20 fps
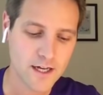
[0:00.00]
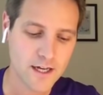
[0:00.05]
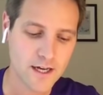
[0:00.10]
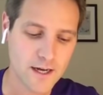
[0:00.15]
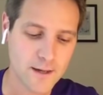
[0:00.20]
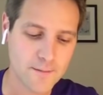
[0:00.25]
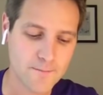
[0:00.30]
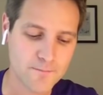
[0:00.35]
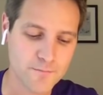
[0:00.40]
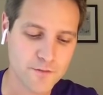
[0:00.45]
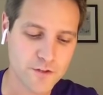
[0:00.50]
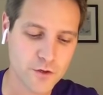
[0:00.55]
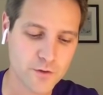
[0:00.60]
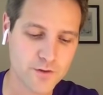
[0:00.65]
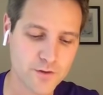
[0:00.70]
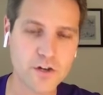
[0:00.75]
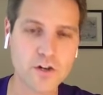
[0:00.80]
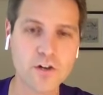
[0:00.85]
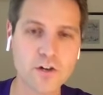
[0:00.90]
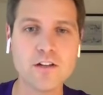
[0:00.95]
in
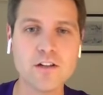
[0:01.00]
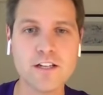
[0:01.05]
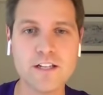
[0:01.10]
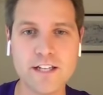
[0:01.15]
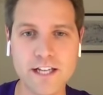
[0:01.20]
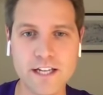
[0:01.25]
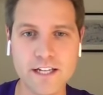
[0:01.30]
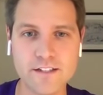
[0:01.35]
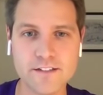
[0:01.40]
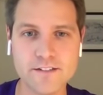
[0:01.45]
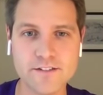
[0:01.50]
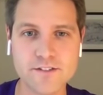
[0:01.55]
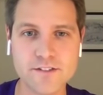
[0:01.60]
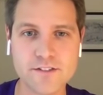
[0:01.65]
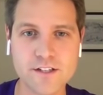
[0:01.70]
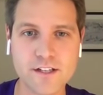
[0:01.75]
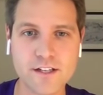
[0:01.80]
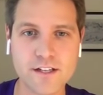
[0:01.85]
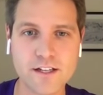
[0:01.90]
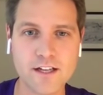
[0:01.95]
the early
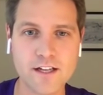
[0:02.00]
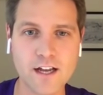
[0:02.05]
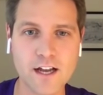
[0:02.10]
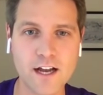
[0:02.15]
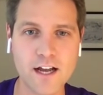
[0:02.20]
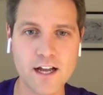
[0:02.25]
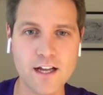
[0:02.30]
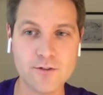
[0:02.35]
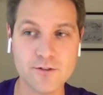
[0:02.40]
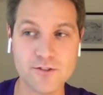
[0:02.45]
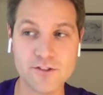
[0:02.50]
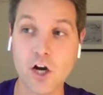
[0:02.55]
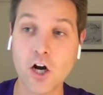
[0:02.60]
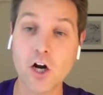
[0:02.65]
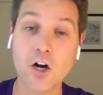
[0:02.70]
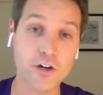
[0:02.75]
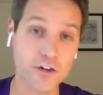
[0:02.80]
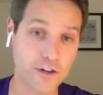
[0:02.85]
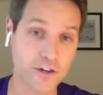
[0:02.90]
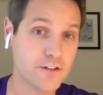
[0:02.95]
days, it was
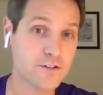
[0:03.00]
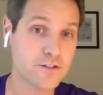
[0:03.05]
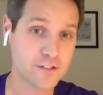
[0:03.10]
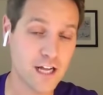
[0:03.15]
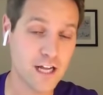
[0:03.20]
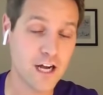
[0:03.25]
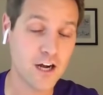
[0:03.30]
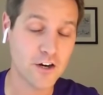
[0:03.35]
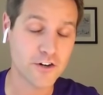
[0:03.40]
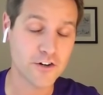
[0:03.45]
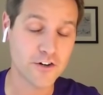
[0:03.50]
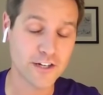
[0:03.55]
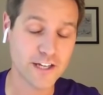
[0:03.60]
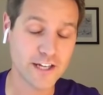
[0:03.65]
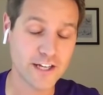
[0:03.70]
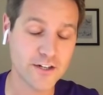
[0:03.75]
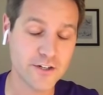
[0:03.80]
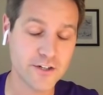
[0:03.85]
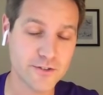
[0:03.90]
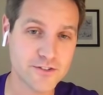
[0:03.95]
hard. It was a lot harder to
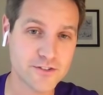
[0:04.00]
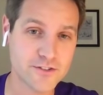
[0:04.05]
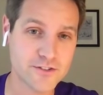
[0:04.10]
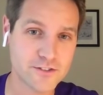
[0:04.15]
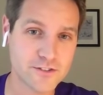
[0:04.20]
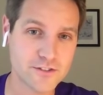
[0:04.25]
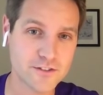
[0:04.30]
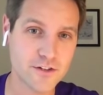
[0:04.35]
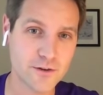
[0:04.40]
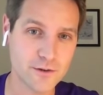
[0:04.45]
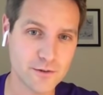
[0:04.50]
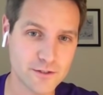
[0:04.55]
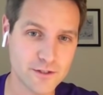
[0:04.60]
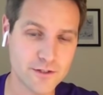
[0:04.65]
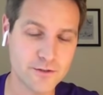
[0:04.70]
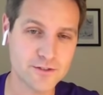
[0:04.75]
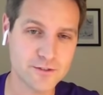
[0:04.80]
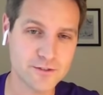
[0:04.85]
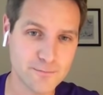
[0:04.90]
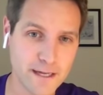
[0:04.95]
get hosts.
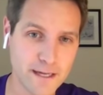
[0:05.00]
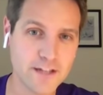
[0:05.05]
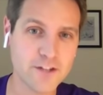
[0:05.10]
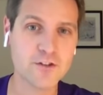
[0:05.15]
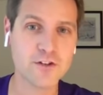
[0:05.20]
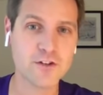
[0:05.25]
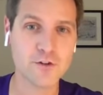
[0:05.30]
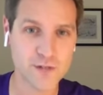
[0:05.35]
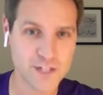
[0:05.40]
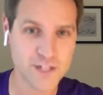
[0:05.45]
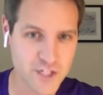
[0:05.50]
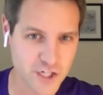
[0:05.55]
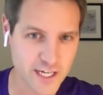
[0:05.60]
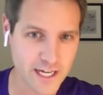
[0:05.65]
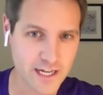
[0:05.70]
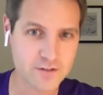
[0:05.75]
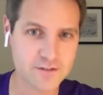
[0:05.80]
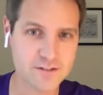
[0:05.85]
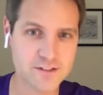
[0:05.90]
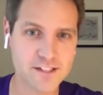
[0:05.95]
It was manually reaching
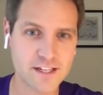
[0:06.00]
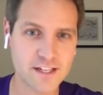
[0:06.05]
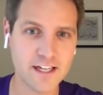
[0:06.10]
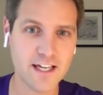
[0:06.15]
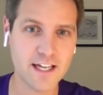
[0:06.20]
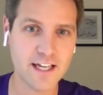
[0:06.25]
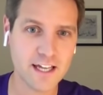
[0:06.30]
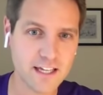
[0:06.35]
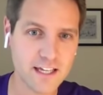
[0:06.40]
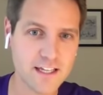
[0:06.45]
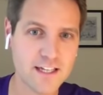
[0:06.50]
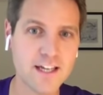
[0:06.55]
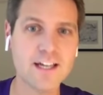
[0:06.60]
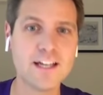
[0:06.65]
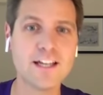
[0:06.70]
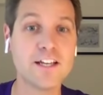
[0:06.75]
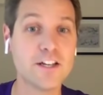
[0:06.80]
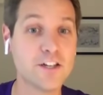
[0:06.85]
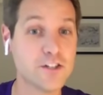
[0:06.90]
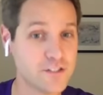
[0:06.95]
out and saying, hey,
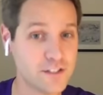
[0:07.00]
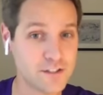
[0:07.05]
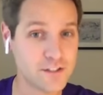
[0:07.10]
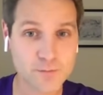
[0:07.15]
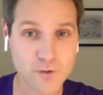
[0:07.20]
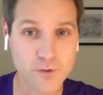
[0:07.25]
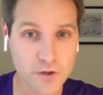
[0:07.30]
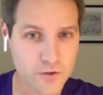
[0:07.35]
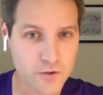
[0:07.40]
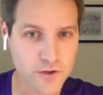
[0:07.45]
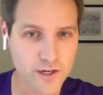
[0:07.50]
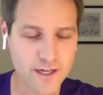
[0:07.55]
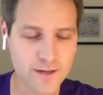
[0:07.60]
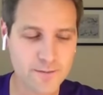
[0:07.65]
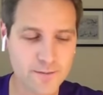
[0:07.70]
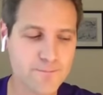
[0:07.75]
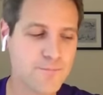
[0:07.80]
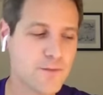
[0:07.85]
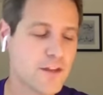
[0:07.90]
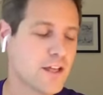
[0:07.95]
here's this
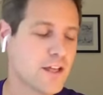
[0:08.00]
program.